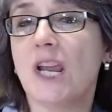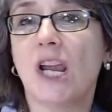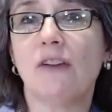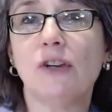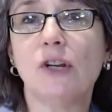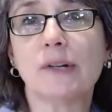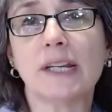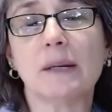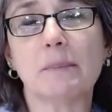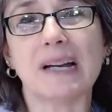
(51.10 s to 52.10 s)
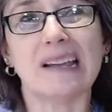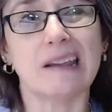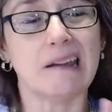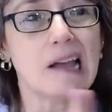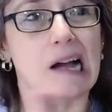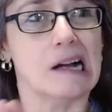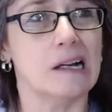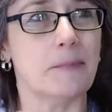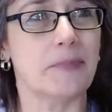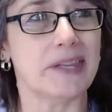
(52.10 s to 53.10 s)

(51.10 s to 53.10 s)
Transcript: If you don't get it by um,